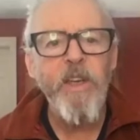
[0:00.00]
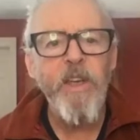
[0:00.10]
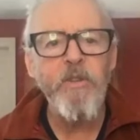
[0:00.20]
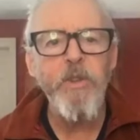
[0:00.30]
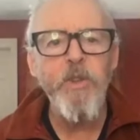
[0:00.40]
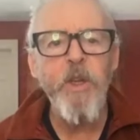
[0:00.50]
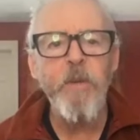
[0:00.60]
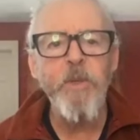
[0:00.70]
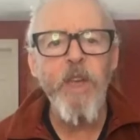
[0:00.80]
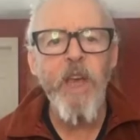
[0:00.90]
if you see what
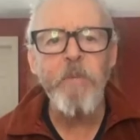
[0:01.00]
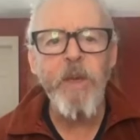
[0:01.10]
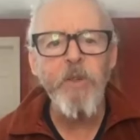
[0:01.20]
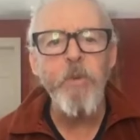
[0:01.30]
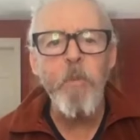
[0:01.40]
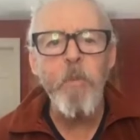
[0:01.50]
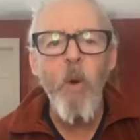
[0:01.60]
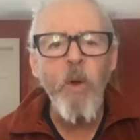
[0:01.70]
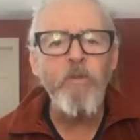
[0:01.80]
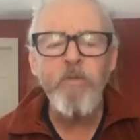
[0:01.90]
I'm saying, because we're
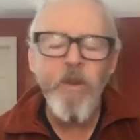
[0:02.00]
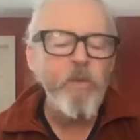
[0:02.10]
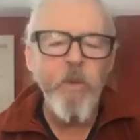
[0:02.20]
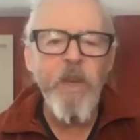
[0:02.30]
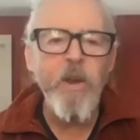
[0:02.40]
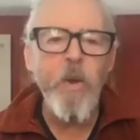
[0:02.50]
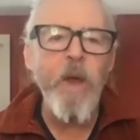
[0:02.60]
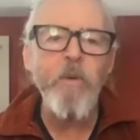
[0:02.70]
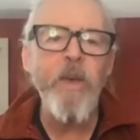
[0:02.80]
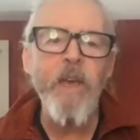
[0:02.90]
born, we don't know
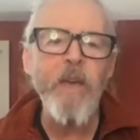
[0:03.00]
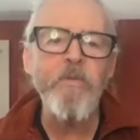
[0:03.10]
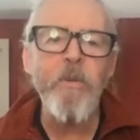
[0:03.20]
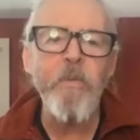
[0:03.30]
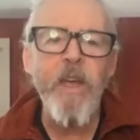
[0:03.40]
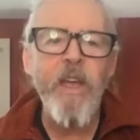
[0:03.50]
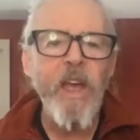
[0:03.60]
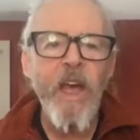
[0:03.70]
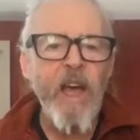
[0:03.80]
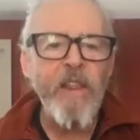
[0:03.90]
where we came from,
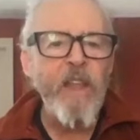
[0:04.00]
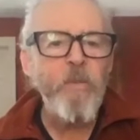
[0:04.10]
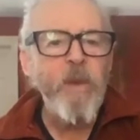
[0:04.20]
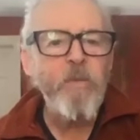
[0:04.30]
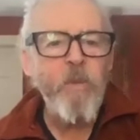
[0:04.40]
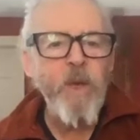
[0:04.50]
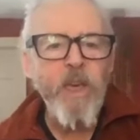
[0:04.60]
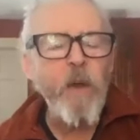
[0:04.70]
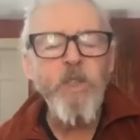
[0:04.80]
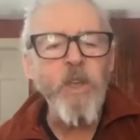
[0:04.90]
and then we
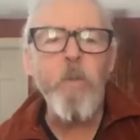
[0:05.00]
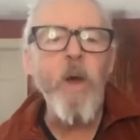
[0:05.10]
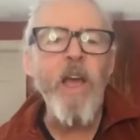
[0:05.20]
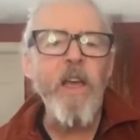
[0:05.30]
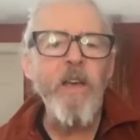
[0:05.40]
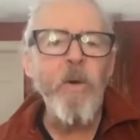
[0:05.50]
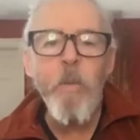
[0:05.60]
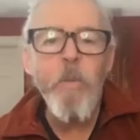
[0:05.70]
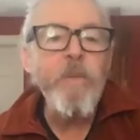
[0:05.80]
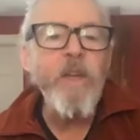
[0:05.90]
go somewhere,
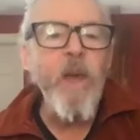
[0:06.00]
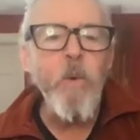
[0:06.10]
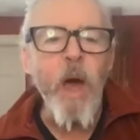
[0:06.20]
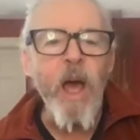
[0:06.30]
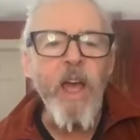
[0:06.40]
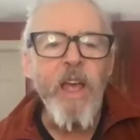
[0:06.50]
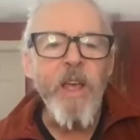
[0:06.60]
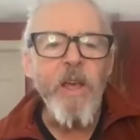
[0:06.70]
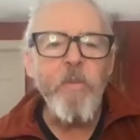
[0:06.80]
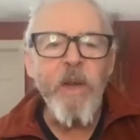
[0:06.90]
or maybe nowhere.
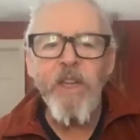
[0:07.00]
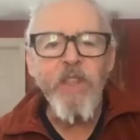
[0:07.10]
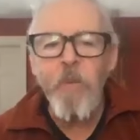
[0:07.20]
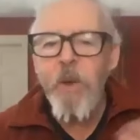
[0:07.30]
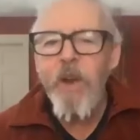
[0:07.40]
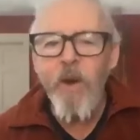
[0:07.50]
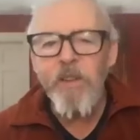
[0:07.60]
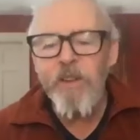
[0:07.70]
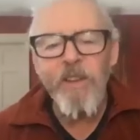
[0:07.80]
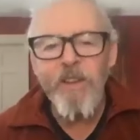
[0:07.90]
But it's like we're not,
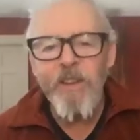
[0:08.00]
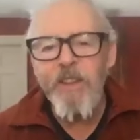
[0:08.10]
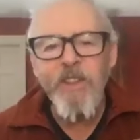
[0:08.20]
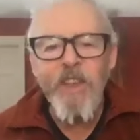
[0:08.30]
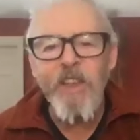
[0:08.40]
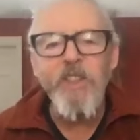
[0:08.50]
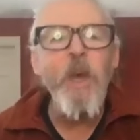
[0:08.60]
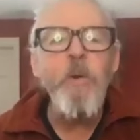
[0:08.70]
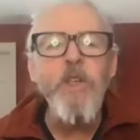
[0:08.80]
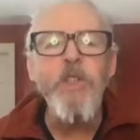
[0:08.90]
there's
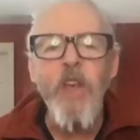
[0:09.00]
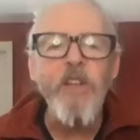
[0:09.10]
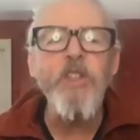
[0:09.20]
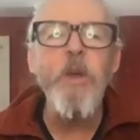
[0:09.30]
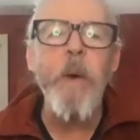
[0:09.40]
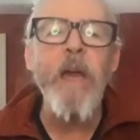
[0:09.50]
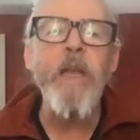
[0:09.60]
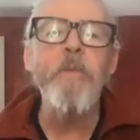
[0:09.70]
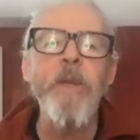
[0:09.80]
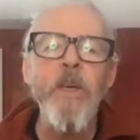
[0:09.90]
no discussion about
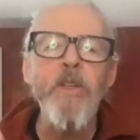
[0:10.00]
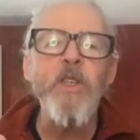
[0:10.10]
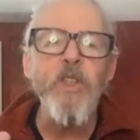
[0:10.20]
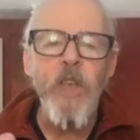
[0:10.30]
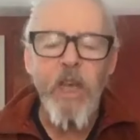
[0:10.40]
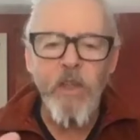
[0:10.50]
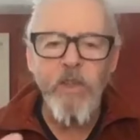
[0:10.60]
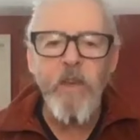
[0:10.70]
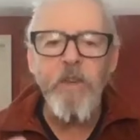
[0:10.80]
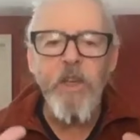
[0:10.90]
it, because
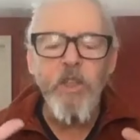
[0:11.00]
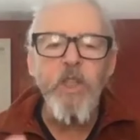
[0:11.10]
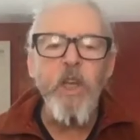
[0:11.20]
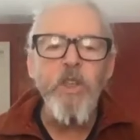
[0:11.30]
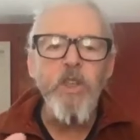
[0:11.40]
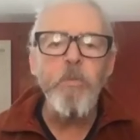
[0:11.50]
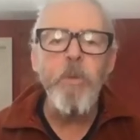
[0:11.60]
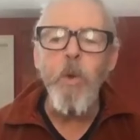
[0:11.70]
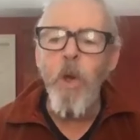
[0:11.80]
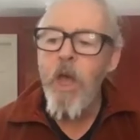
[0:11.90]
death is such a
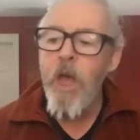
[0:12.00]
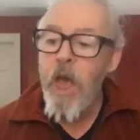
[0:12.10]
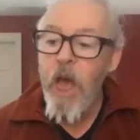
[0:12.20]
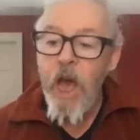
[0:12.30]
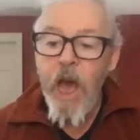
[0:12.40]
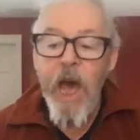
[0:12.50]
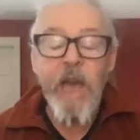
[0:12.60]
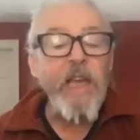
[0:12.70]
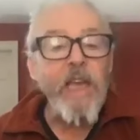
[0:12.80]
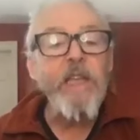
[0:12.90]
taboo.
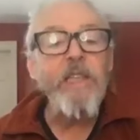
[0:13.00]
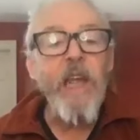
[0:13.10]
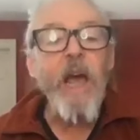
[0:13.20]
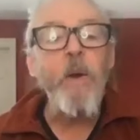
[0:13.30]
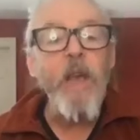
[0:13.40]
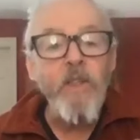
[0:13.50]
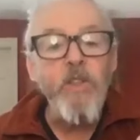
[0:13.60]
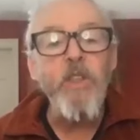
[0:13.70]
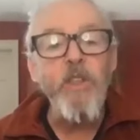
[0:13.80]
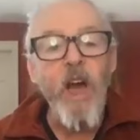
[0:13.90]
And it is now in
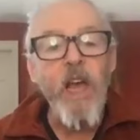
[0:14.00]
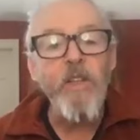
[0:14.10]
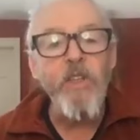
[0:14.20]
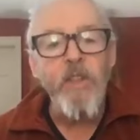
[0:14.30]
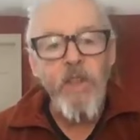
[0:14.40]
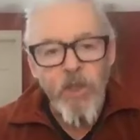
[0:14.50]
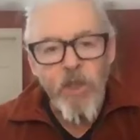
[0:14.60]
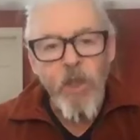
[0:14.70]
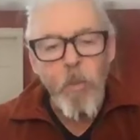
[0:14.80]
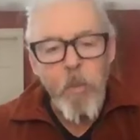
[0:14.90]
society. This
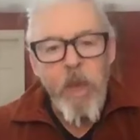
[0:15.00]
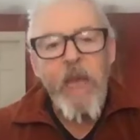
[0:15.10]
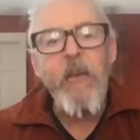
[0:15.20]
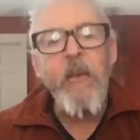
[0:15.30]
is the big